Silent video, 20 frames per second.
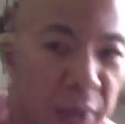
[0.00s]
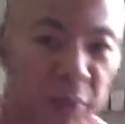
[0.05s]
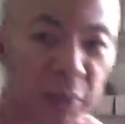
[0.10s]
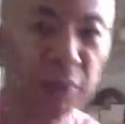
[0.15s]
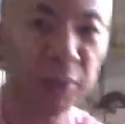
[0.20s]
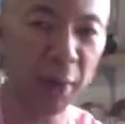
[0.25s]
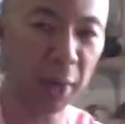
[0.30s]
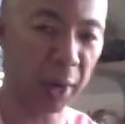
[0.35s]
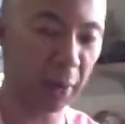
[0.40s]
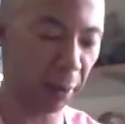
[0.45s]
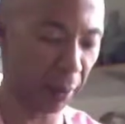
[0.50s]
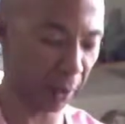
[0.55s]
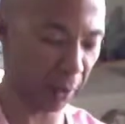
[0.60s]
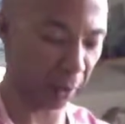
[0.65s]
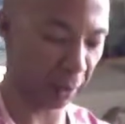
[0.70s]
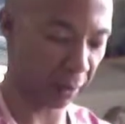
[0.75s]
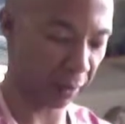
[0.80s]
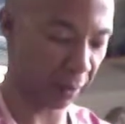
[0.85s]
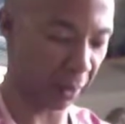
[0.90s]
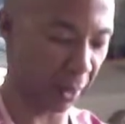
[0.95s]

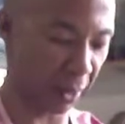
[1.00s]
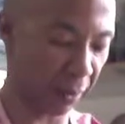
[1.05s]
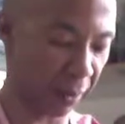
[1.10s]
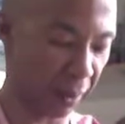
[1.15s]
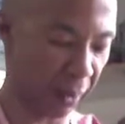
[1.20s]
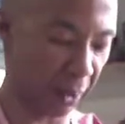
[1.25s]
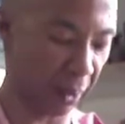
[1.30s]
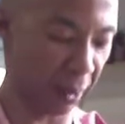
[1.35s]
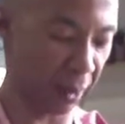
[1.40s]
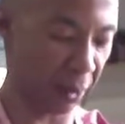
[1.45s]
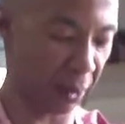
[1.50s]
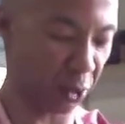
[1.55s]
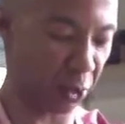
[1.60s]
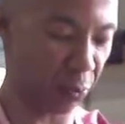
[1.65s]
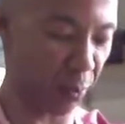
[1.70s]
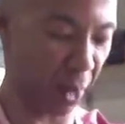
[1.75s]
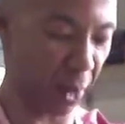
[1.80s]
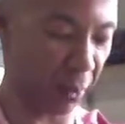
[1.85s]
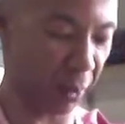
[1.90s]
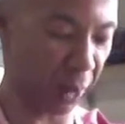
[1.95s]
firing that the
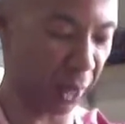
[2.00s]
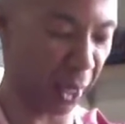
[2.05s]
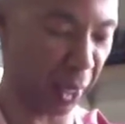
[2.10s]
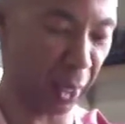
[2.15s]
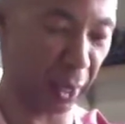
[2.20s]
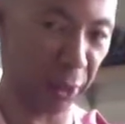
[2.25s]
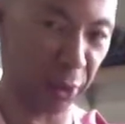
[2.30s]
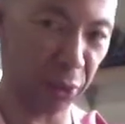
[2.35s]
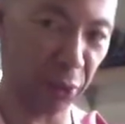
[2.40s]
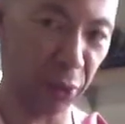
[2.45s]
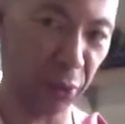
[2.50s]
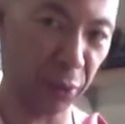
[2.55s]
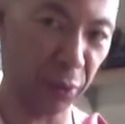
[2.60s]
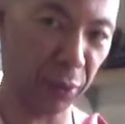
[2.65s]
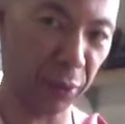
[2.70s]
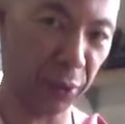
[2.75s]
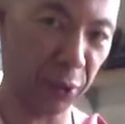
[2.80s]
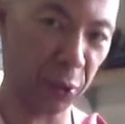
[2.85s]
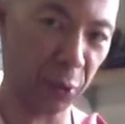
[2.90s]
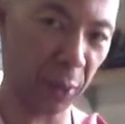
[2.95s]
spout can turn
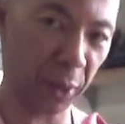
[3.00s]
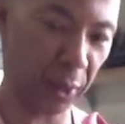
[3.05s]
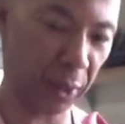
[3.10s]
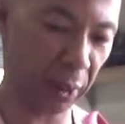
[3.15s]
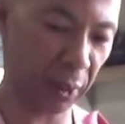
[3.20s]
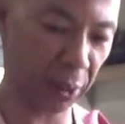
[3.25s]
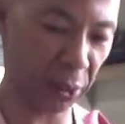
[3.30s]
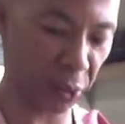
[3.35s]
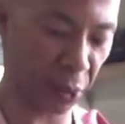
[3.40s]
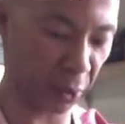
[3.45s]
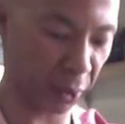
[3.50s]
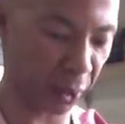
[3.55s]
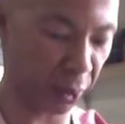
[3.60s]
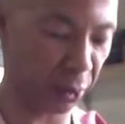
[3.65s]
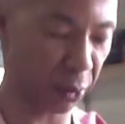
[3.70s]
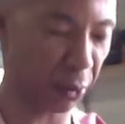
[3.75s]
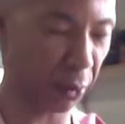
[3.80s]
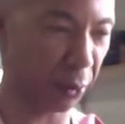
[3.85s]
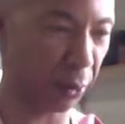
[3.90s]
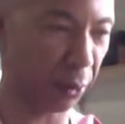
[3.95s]
this way, so it can
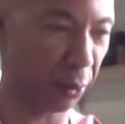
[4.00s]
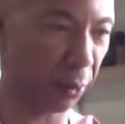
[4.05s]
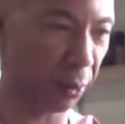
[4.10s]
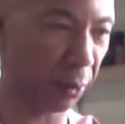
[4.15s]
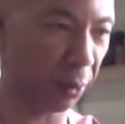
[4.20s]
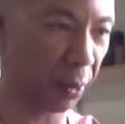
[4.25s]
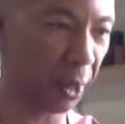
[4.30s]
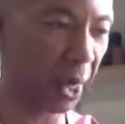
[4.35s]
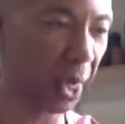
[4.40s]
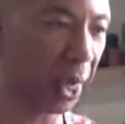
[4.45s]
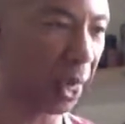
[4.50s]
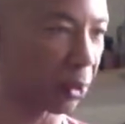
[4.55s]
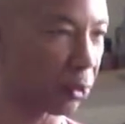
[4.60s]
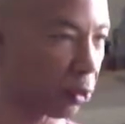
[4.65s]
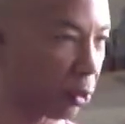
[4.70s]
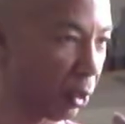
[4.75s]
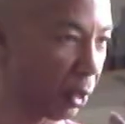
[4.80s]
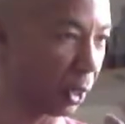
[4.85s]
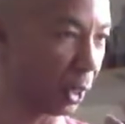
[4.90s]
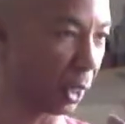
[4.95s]
turn as you're
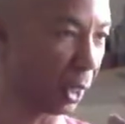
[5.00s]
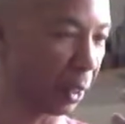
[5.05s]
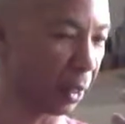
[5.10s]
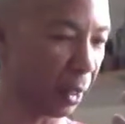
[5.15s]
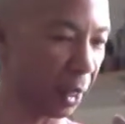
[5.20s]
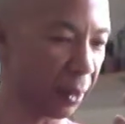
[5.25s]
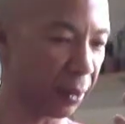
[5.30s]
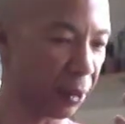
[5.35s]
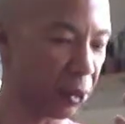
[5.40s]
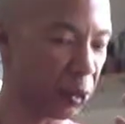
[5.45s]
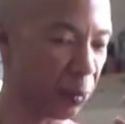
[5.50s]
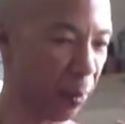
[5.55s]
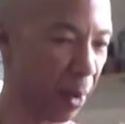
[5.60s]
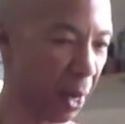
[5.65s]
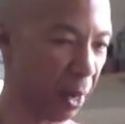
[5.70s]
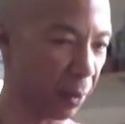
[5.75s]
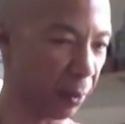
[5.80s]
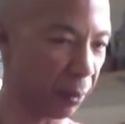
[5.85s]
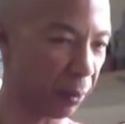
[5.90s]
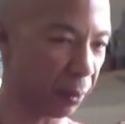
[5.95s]
looking at the
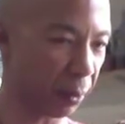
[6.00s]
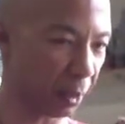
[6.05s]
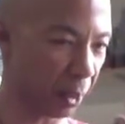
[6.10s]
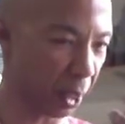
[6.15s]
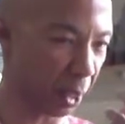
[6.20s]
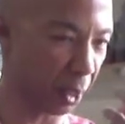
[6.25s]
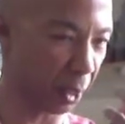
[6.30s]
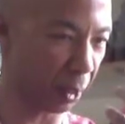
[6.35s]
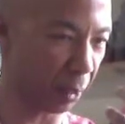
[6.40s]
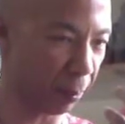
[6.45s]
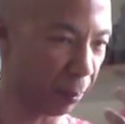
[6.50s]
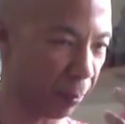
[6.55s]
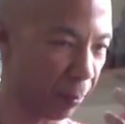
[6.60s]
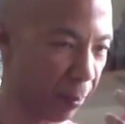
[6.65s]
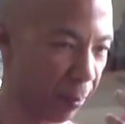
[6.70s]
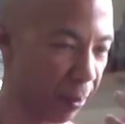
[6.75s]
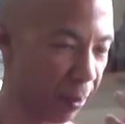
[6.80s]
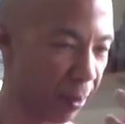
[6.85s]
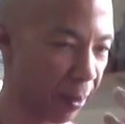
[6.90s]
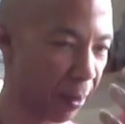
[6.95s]
spout,
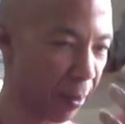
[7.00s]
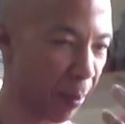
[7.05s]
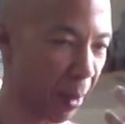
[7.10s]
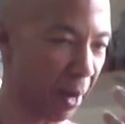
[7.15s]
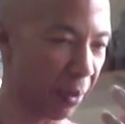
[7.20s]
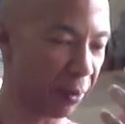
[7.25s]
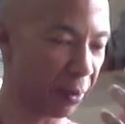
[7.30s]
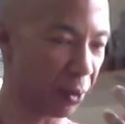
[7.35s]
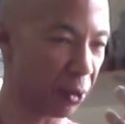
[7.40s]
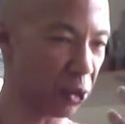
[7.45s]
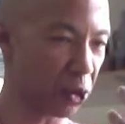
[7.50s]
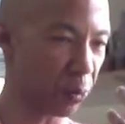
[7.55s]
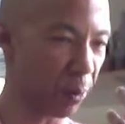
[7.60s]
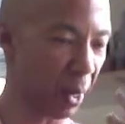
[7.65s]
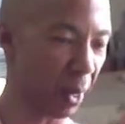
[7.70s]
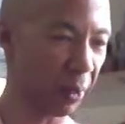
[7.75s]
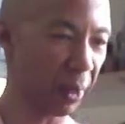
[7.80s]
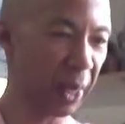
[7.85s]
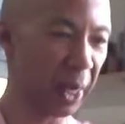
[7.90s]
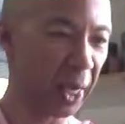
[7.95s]
the mouth of the
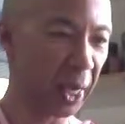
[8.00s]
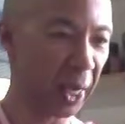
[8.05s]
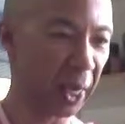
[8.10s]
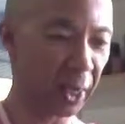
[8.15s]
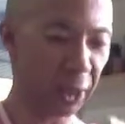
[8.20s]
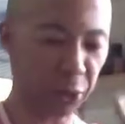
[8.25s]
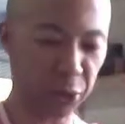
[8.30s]
spout, it can